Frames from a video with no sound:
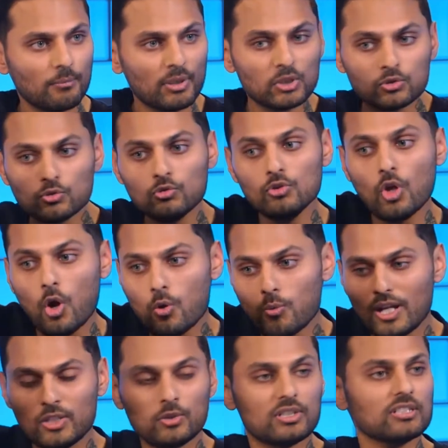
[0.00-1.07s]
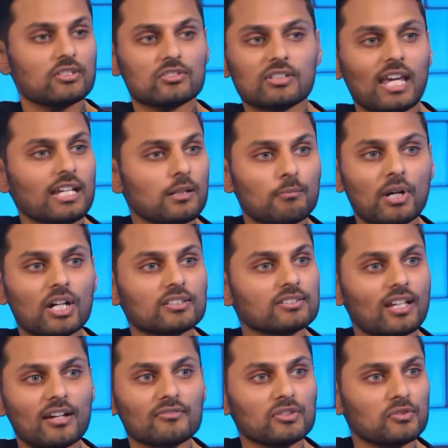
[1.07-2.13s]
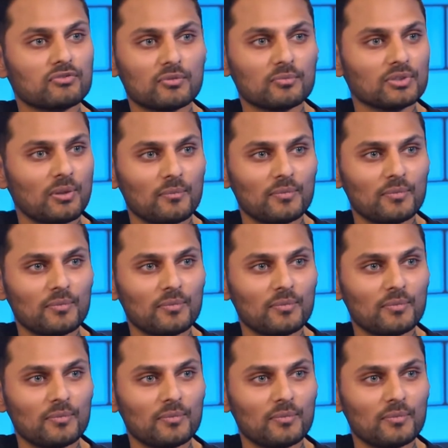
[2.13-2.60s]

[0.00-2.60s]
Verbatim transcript: because you know when you can just take a bird's eye view from